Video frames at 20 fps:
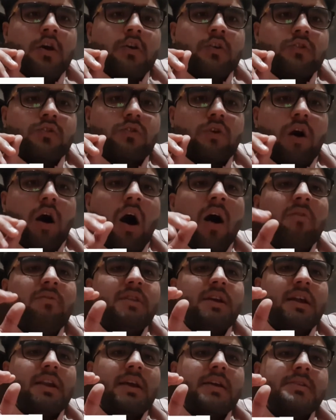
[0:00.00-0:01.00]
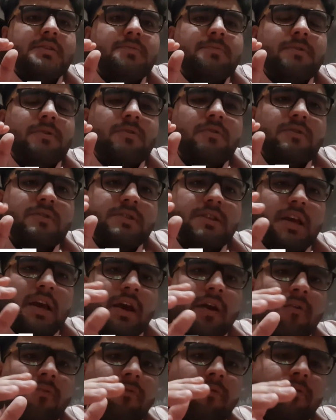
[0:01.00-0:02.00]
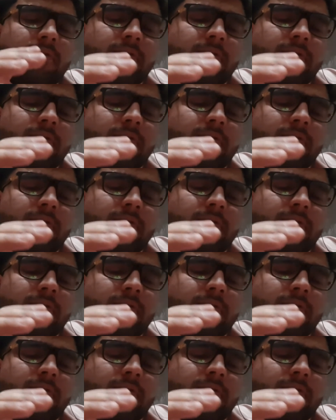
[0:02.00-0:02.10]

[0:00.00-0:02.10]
So how they align? Because they have